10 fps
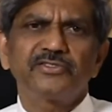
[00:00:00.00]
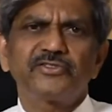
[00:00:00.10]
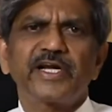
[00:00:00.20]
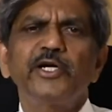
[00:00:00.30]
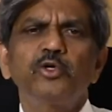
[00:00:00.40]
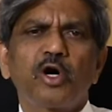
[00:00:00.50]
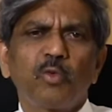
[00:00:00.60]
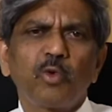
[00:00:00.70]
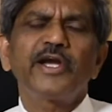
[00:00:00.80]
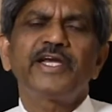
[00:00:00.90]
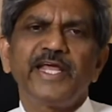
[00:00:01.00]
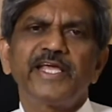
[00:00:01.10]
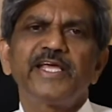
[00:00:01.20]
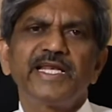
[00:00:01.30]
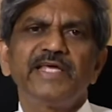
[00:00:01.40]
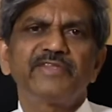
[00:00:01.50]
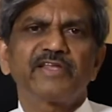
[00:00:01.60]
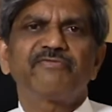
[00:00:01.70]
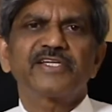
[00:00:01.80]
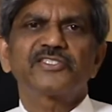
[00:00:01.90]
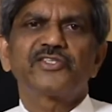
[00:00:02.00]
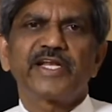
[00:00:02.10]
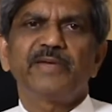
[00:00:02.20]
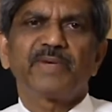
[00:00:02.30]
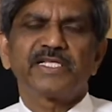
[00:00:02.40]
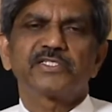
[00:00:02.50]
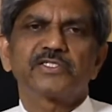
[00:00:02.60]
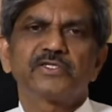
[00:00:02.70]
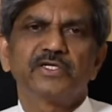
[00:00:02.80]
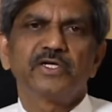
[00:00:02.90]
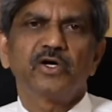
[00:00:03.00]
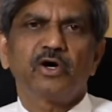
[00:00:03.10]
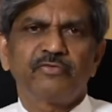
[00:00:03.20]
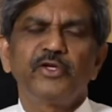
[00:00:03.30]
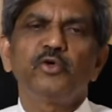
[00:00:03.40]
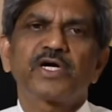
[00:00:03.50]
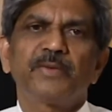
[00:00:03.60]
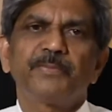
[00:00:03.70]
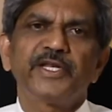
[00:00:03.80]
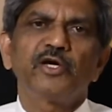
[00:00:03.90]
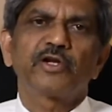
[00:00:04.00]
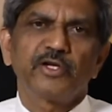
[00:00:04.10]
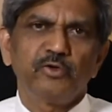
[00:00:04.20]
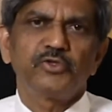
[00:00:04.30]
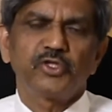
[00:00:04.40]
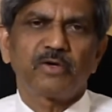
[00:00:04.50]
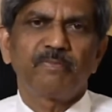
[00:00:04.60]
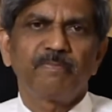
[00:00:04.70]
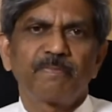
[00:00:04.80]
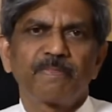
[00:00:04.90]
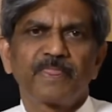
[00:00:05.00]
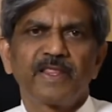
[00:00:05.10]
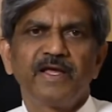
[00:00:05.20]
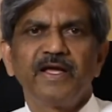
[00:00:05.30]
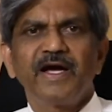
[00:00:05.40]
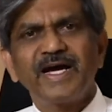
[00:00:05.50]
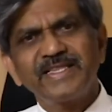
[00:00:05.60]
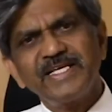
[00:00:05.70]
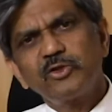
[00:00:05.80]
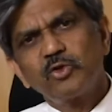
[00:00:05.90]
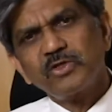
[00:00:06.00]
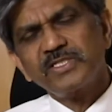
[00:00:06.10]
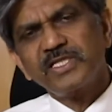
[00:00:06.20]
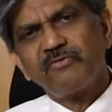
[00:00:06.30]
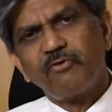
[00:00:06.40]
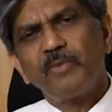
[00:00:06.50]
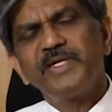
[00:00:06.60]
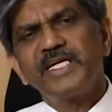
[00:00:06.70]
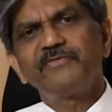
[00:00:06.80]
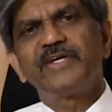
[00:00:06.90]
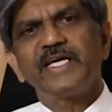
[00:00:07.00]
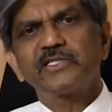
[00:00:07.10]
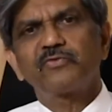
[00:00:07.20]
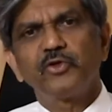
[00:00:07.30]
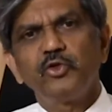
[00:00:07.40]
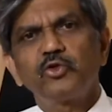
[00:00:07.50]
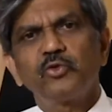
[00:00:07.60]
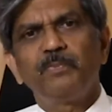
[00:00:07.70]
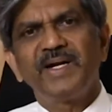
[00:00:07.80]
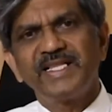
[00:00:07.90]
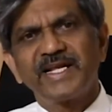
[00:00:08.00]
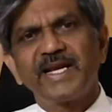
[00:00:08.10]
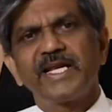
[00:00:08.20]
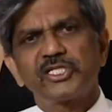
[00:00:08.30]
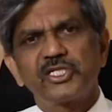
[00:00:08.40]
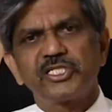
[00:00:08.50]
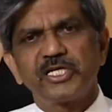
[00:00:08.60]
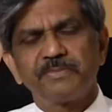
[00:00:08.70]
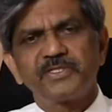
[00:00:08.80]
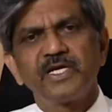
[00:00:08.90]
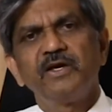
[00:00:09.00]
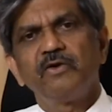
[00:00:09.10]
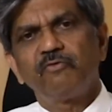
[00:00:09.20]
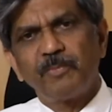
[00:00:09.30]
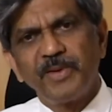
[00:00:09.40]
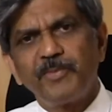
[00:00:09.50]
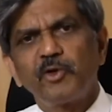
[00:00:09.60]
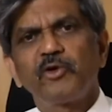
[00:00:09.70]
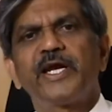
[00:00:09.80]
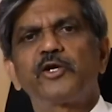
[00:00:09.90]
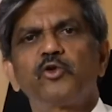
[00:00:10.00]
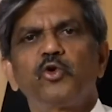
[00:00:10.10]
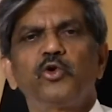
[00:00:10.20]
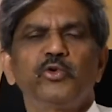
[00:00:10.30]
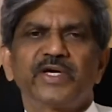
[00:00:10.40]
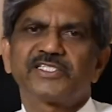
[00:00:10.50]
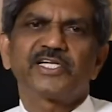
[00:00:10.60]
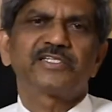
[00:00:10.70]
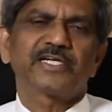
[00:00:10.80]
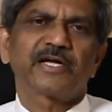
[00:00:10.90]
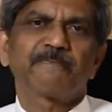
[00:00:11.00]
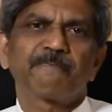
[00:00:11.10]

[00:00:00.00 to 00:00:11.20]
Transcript: try to avoid taking leave in the first 3 months of a new company or a new job. I think those are the formative days for you to build the relationships, for people to get to know you, etc.